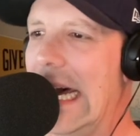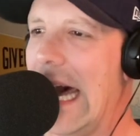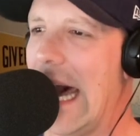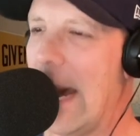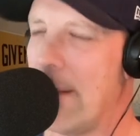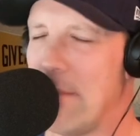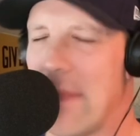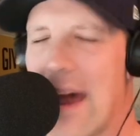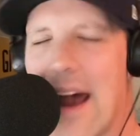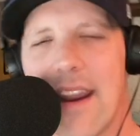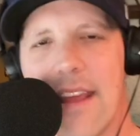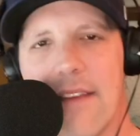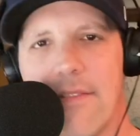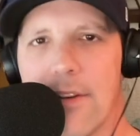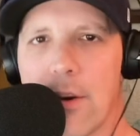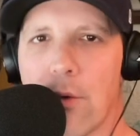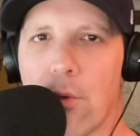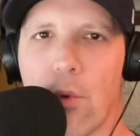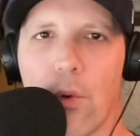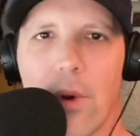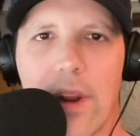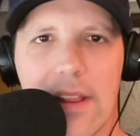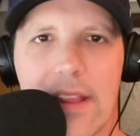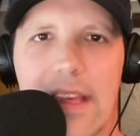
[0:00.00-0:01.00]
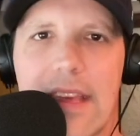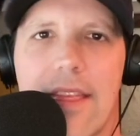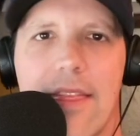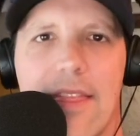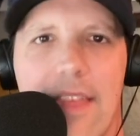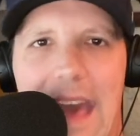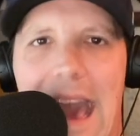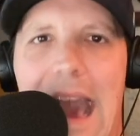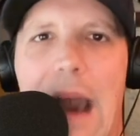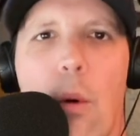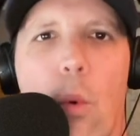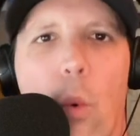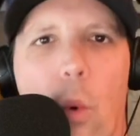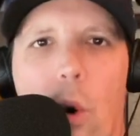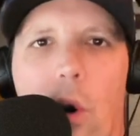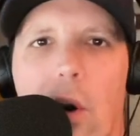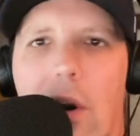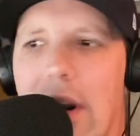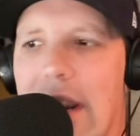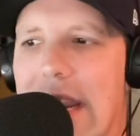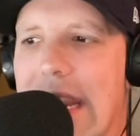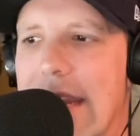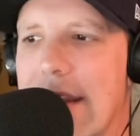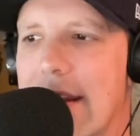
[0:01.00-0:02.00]
I'm not even really that
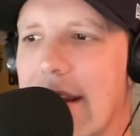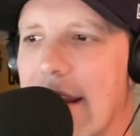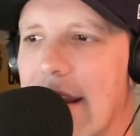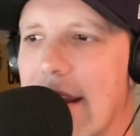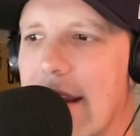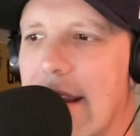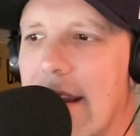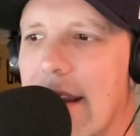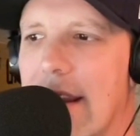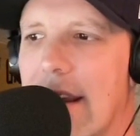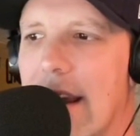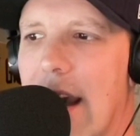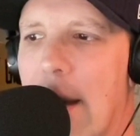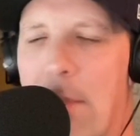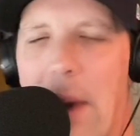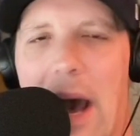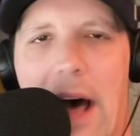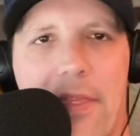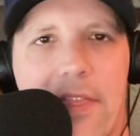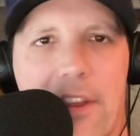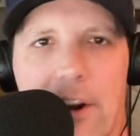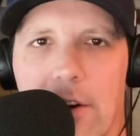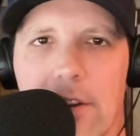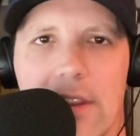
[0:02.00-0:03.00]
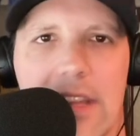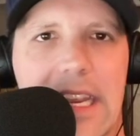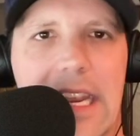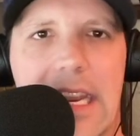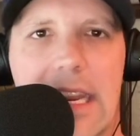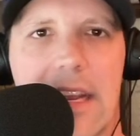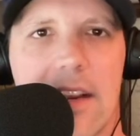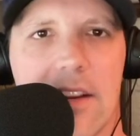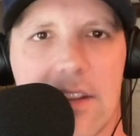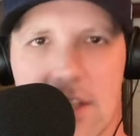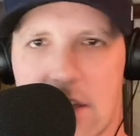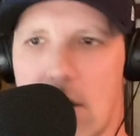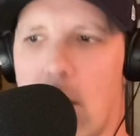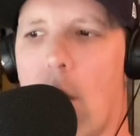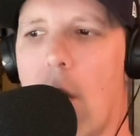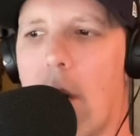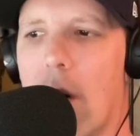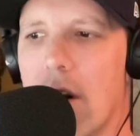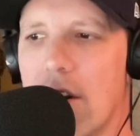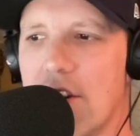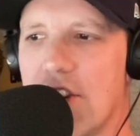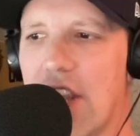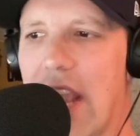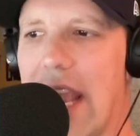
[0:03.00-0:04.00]
worried about their leading
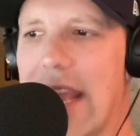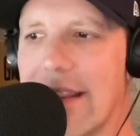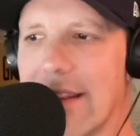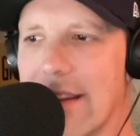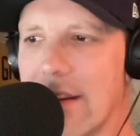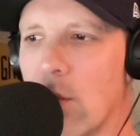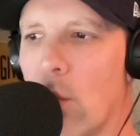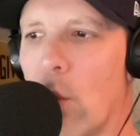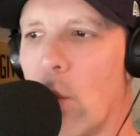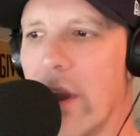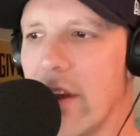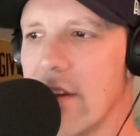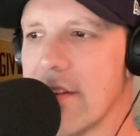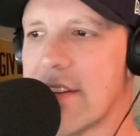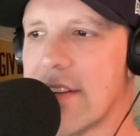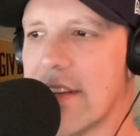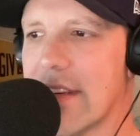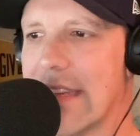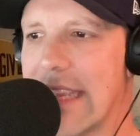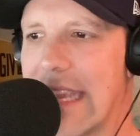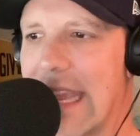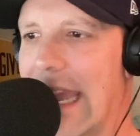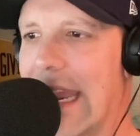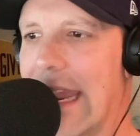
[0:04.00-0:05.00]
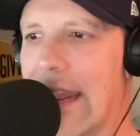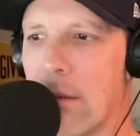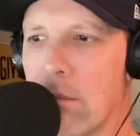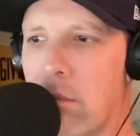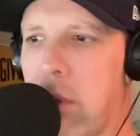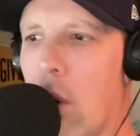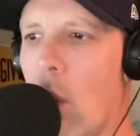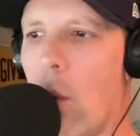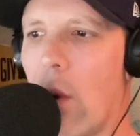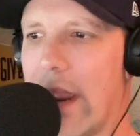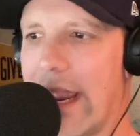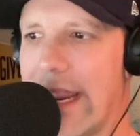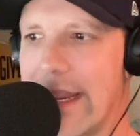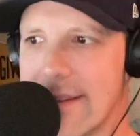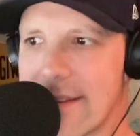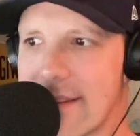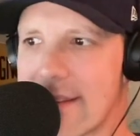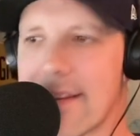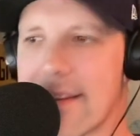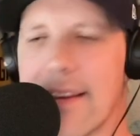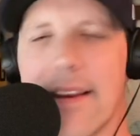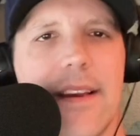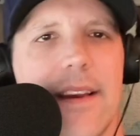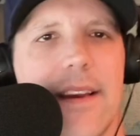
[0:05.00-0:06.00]
scorer, Jalen Wilson, getting
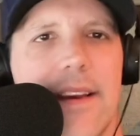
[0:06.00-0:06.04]
points.